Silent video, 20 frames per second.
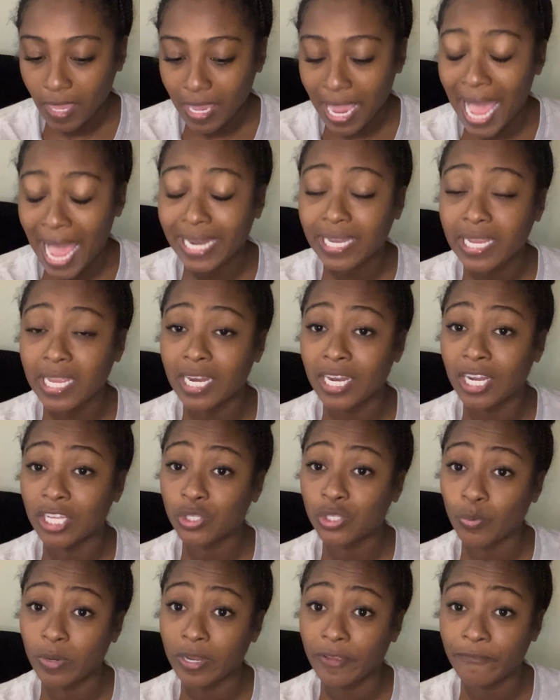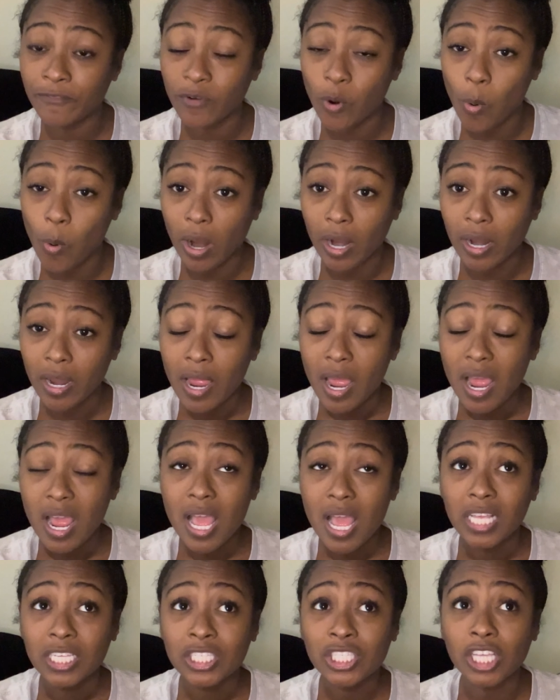I needed a 24.
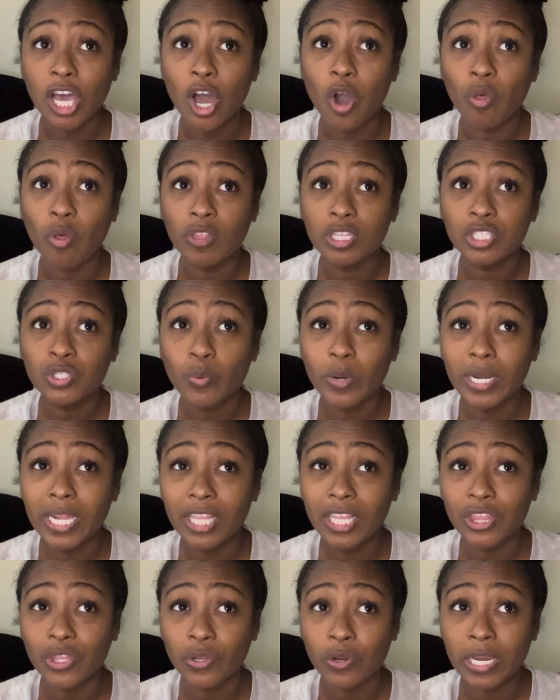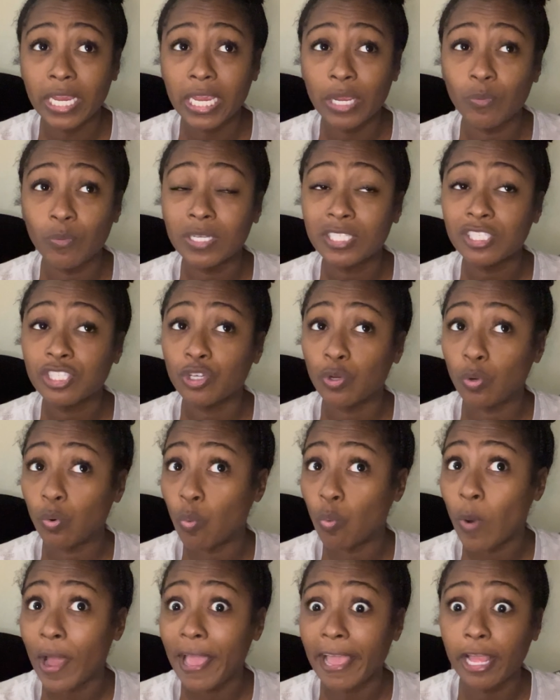So the 23 was too
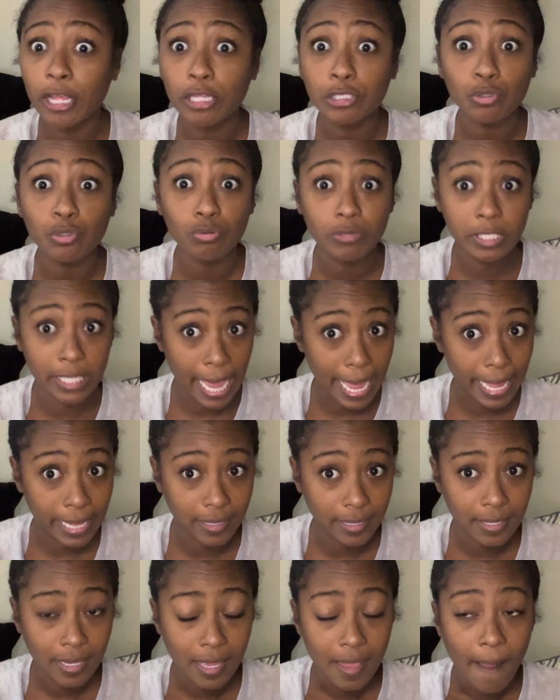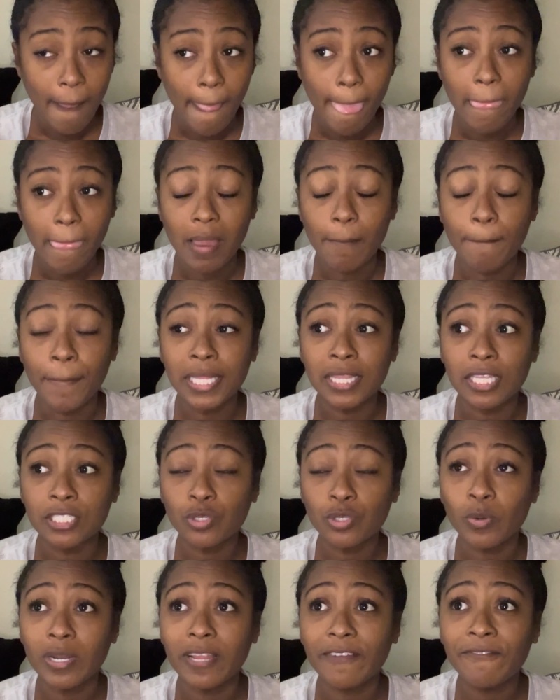way too tight, but the
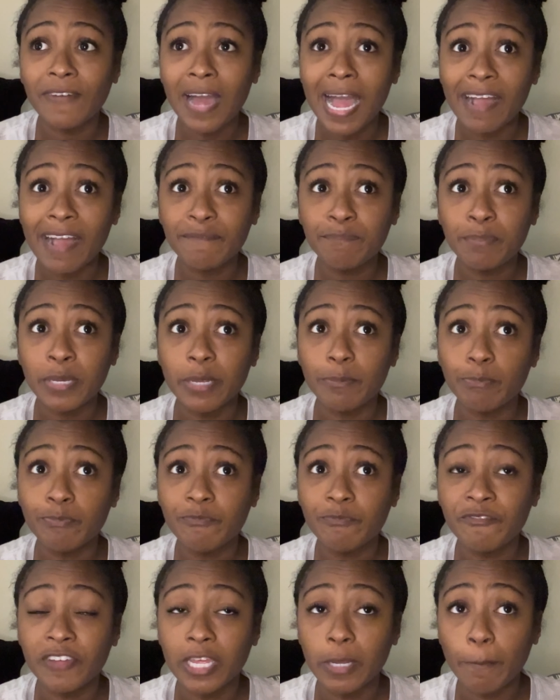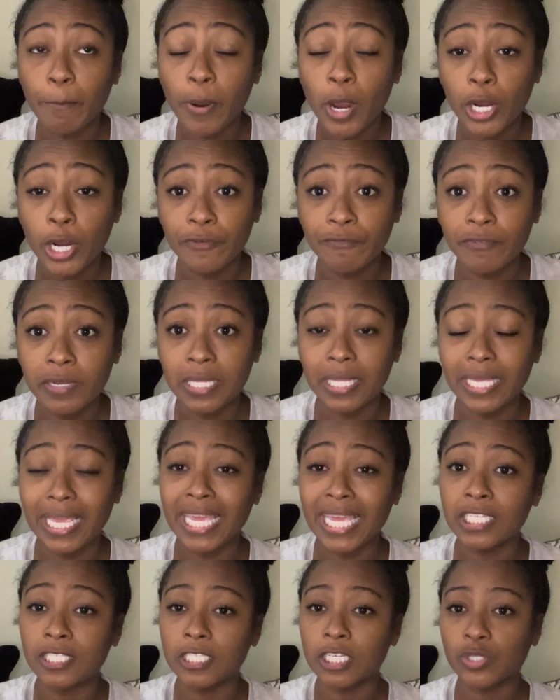25 fit, fit perfectly.
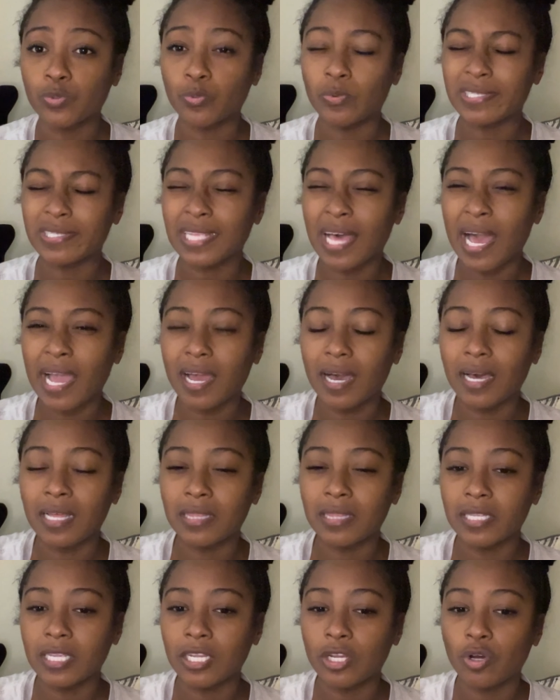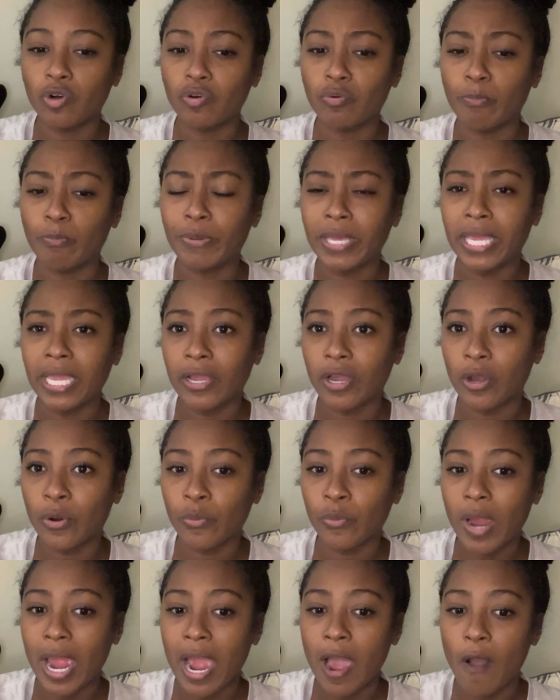It just was like a little big
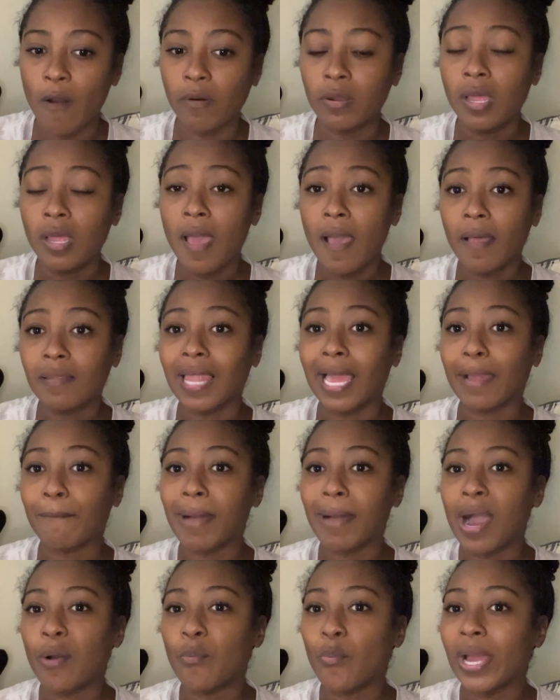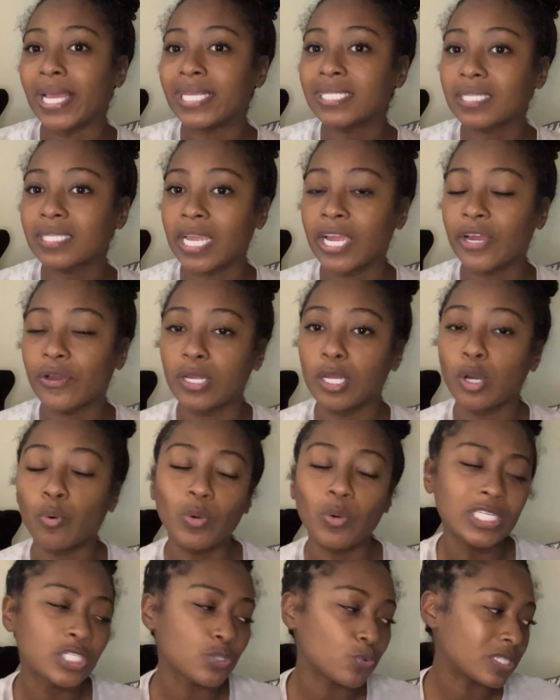around like my waist area,
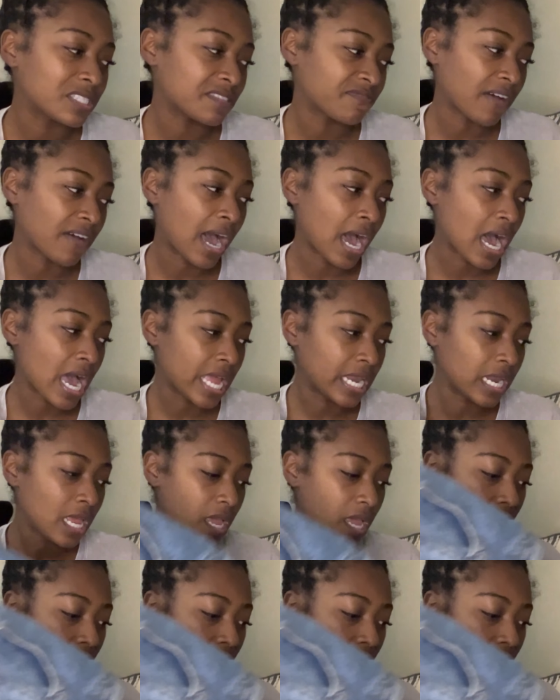which was fine.